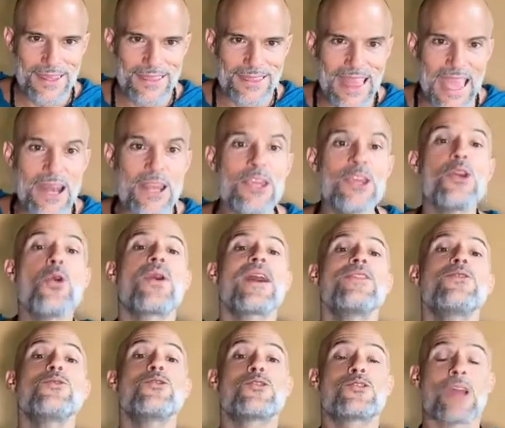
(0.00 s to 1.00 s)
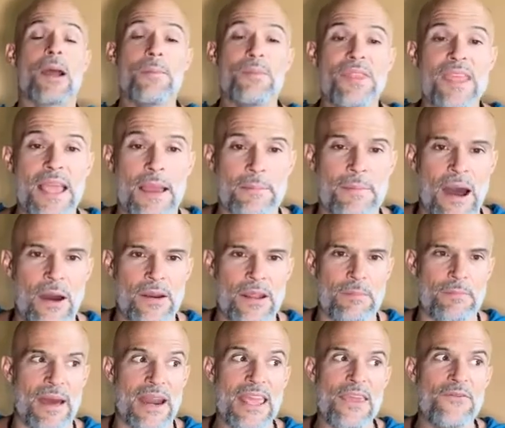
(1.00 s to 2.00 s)
then you can do something about
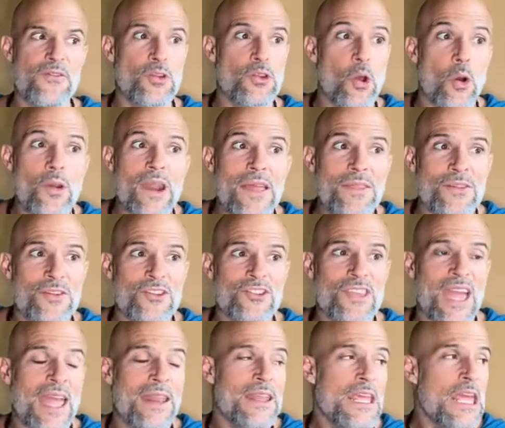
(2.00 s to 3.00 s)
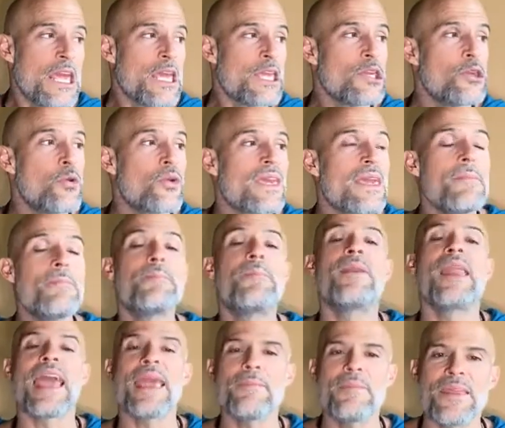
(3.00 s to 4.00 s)
it. But if you don't understand, you keep
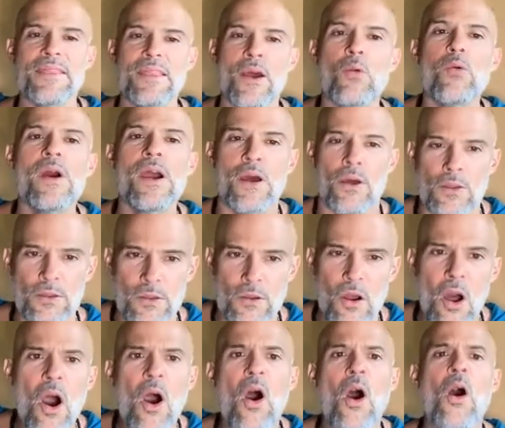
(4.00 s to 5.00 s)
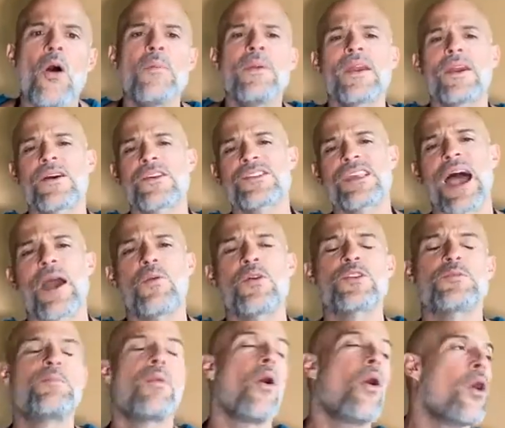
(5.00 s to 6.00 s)
blaming the world. Oh, because I
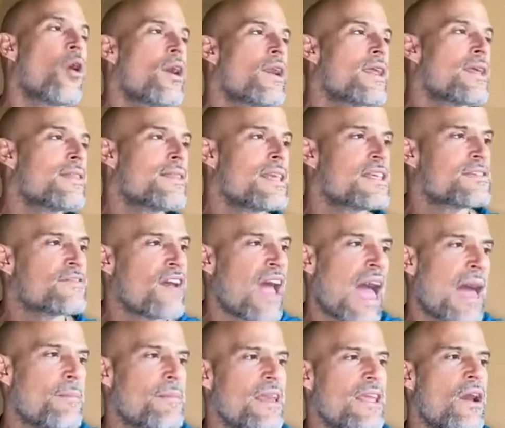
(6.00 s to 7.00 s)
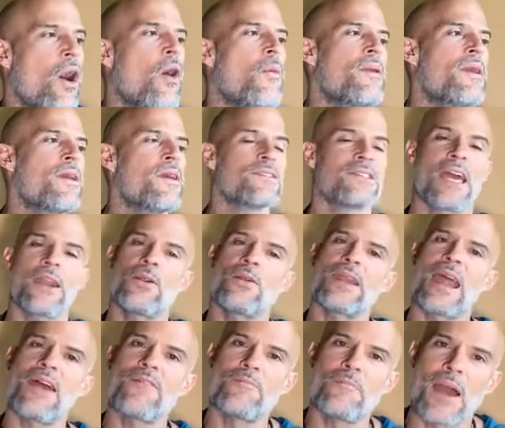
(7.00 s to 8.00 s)
was born in this family. Oh, because I don't
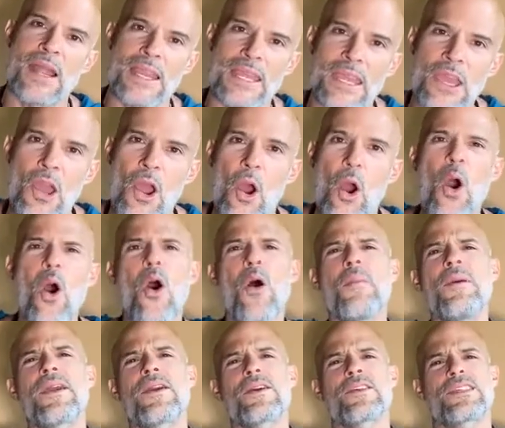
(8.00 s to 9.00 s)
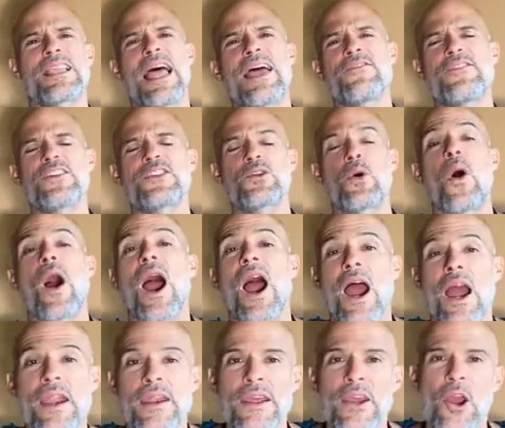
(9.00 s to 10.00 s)
have money. Oh, because life is so
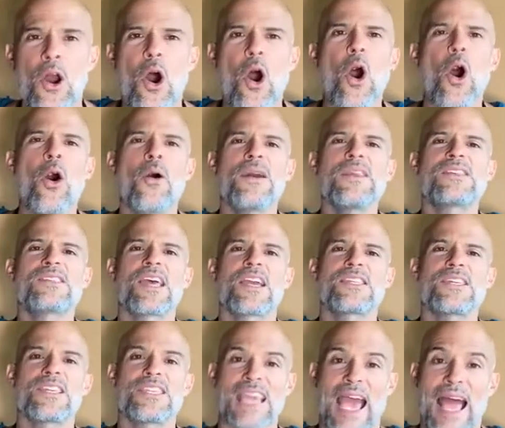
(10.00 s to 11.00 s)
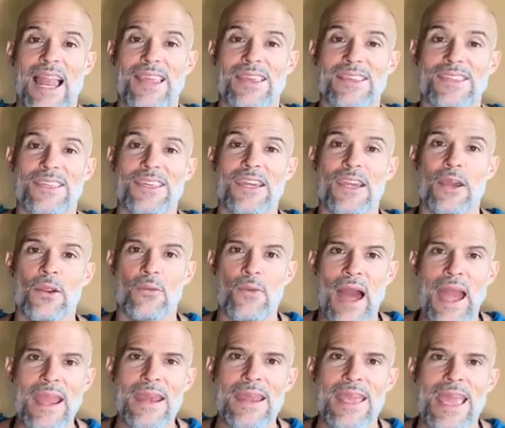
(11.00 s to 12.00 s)
hard. Oh, it's such a challenge,
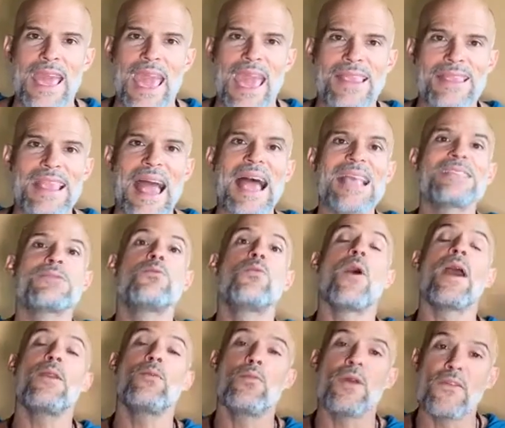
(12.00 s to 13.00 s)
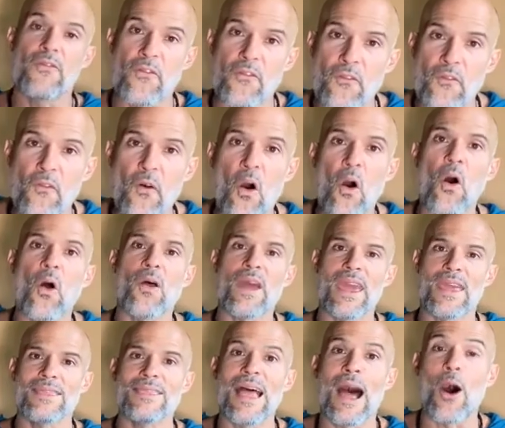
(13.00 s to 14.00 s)
right? And that's when we fall
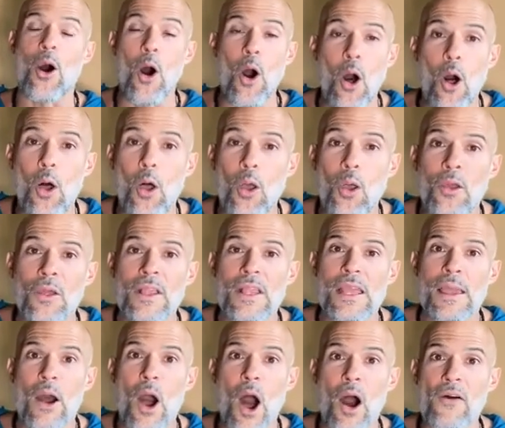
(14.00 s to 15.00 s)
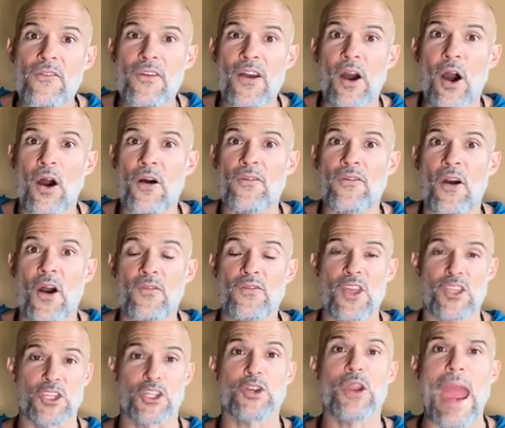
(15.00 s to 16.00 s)
in the hole of
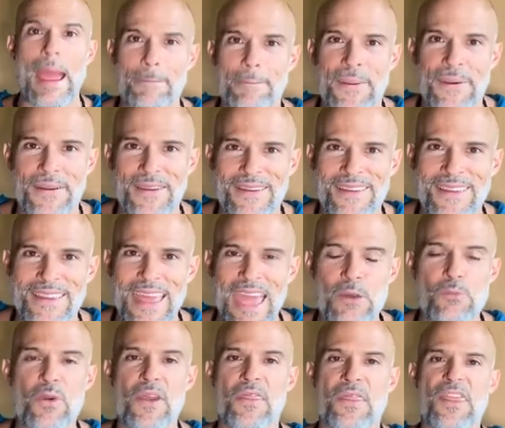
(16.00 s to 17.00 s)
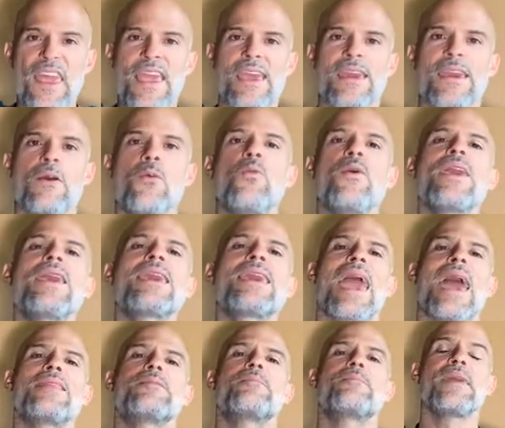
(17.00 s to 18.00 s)
the trap. And we think we
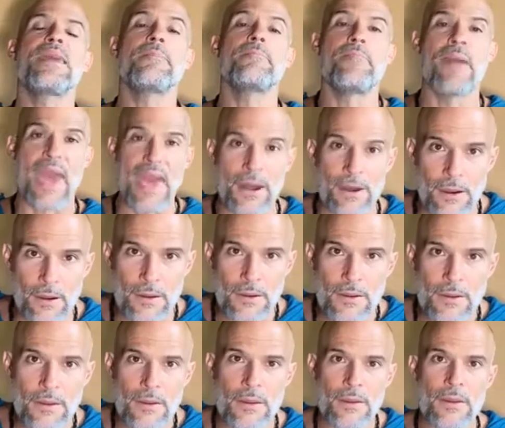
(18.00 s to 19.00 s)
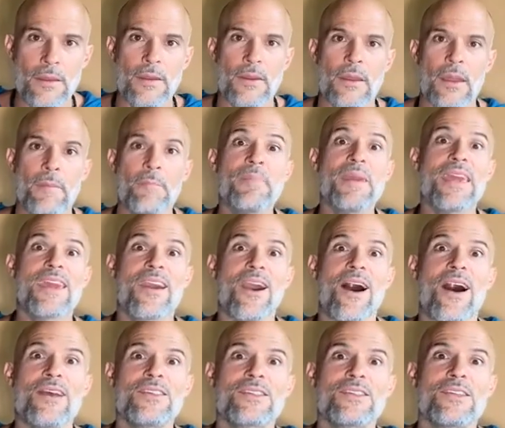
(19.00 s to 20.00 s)
can't be better
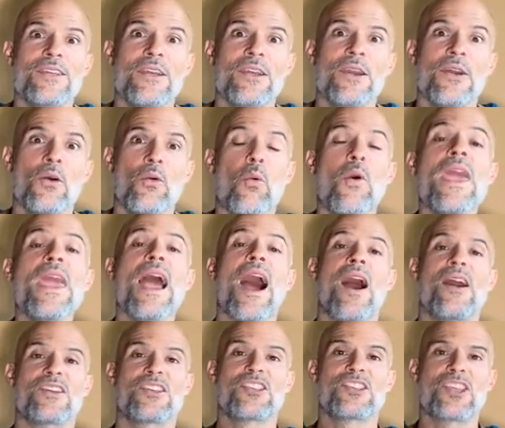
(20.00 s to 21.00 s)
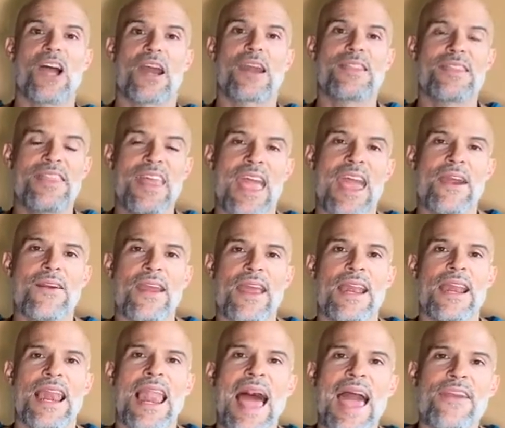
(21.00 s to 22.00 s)
because we are stuck there
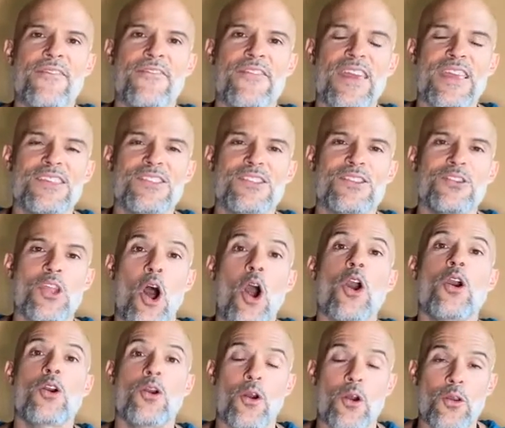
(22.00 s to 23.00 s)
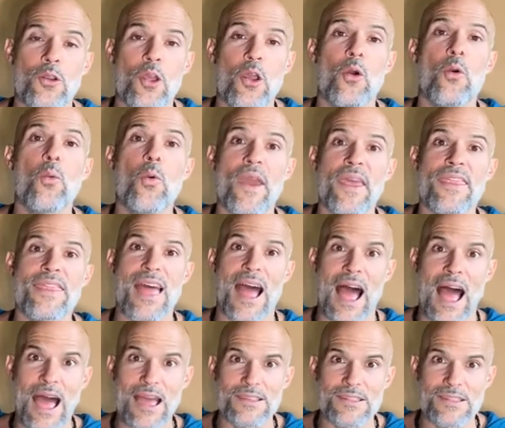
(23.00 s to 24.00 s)
and life is not good with
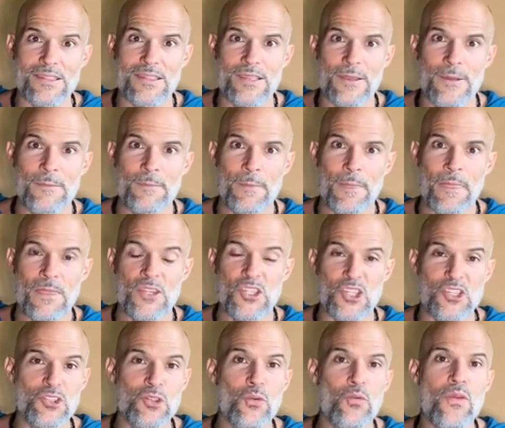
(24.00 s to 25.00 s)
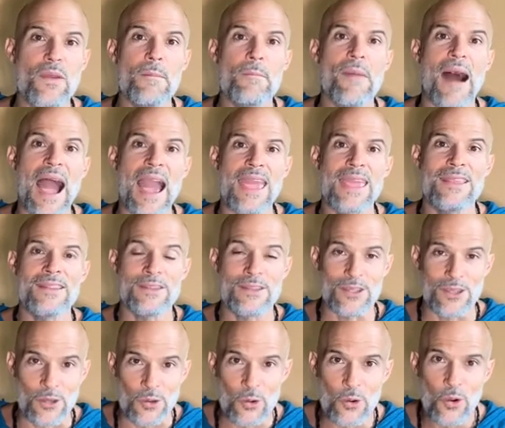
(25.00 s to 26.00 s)
us. Just to
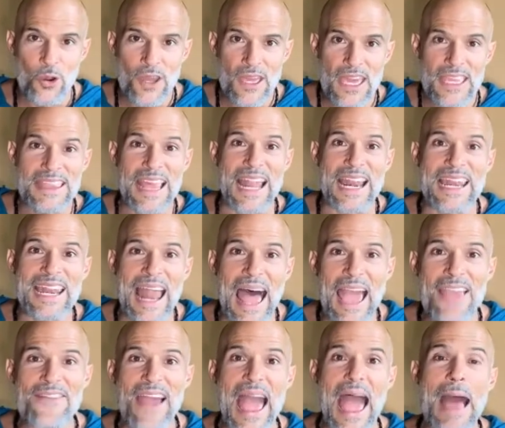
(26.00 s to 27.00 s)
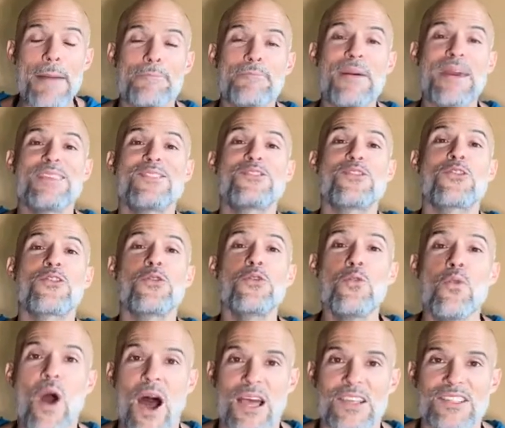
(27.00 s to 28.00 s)
remind you that life happens
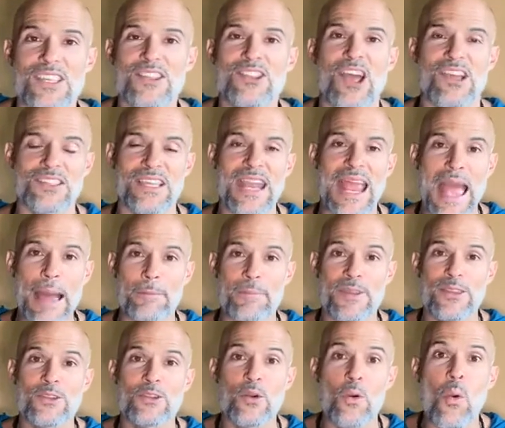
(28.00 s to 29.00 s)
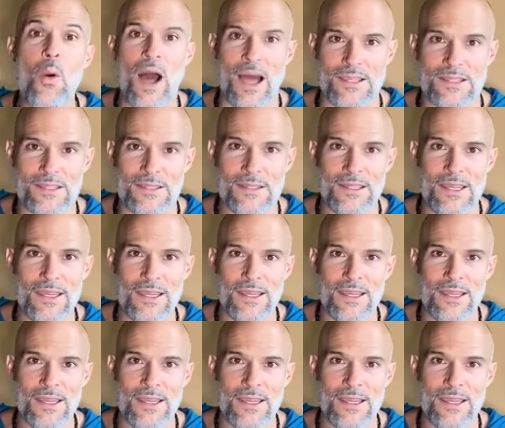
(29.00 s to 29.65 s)
through us. It doesn't happen to us.